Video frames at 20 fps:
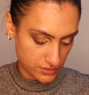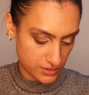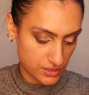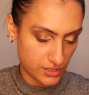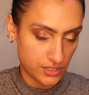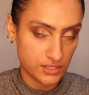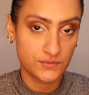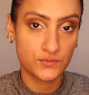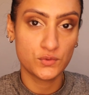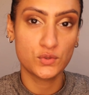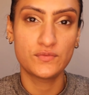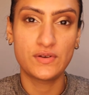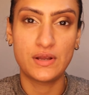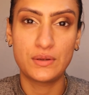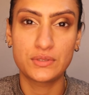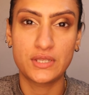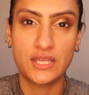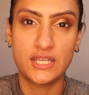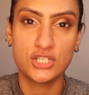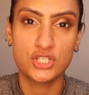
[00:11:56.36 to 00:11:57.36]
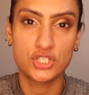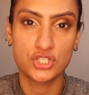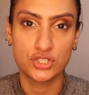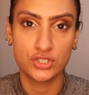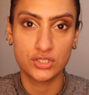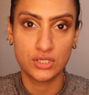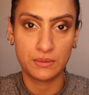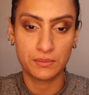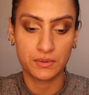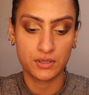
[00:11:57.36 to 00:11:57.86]
So you guys, for
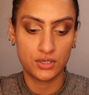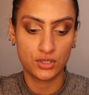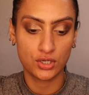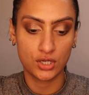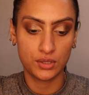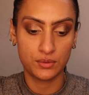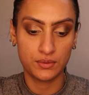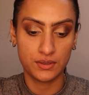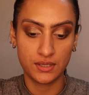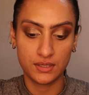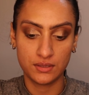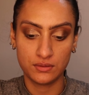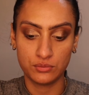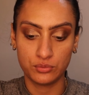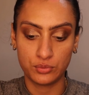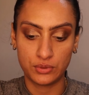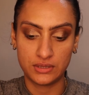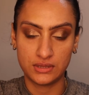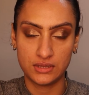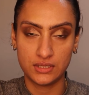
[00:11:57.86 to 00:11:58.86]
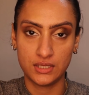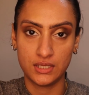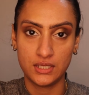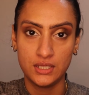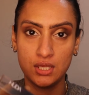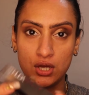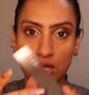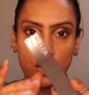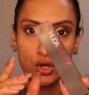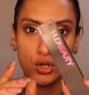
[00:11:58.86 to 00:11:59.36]
foundation, I'm going to go in with
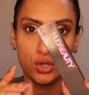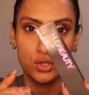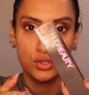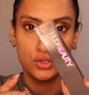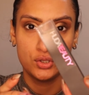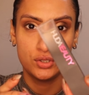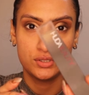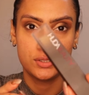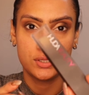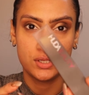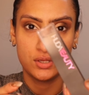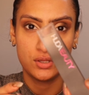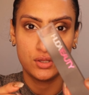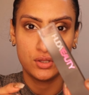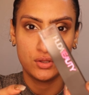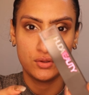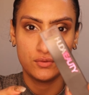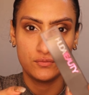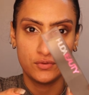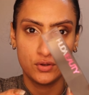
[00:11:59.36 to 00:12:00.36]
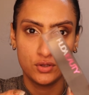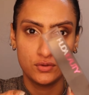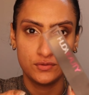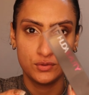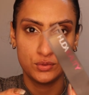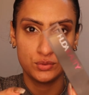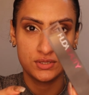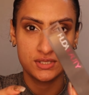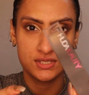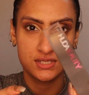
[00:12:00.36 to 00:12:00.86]
the Huda Faux
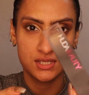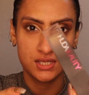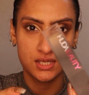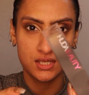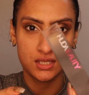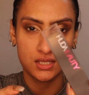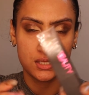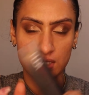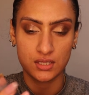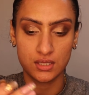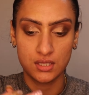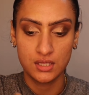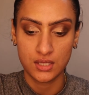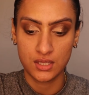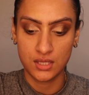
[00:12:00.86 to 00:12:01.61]
Filter Stick.